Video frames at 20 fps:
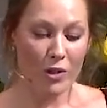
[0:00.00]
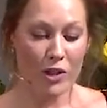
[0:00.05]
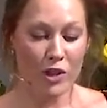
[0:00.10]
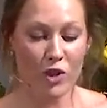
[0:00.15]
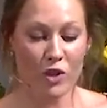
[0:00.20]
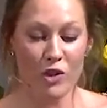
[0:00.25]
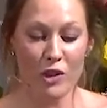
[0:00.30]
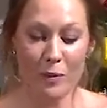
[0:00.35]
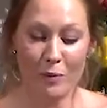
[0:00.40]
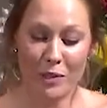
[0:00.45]

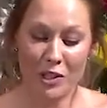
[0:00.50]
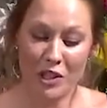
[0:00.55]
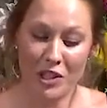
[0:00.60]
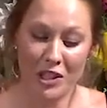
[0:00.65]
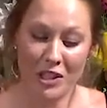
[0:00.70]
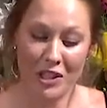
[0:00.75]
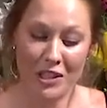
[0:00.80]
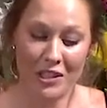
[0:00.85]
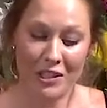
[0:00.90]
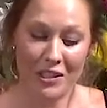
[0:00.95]

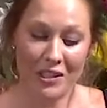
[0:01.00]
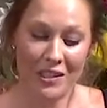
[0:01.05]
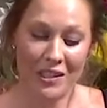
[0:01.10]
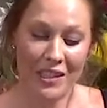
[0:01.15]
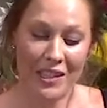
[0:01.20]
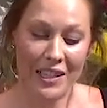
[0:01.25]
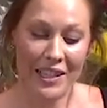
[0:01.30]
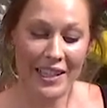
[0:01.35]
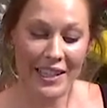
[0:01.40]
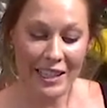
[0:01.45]
scripture
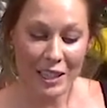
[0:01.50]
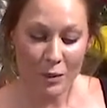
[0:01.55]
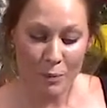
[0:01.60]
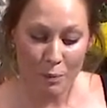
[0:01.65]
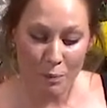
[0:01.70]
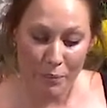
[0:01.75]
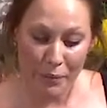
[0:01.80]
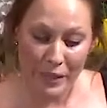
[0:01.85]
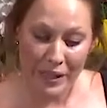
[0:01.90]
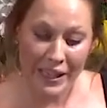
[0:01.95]
is
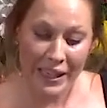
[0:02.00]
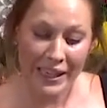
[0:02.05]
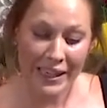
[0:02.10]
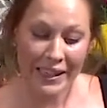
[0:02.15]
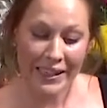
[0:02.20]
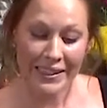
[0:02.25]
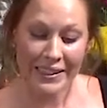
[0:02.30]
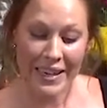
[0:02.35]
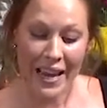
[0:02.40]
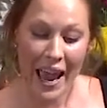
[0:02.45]

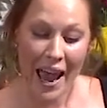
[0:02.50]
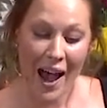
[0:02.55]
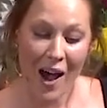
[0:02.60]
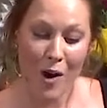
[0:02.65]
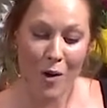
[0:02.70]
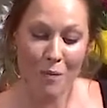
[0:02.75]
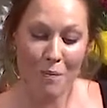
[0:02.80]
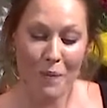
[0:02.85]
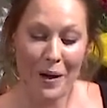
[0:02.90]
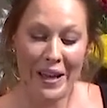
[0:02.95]
breathed
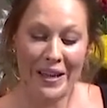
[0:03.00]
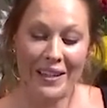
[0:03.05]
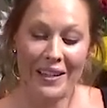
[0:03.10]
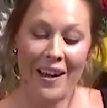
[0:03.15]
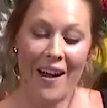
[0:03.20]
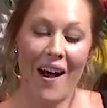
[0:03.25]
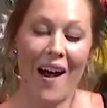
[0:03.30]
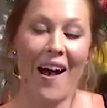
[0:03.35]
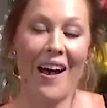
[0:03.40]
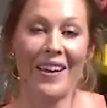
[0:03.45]
out by
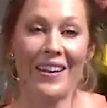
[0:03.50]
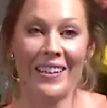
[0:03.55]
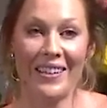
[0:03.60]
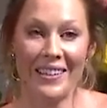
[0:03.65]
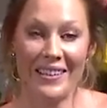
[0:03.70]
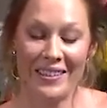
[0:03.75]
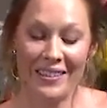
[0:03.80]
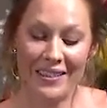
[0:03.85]
God."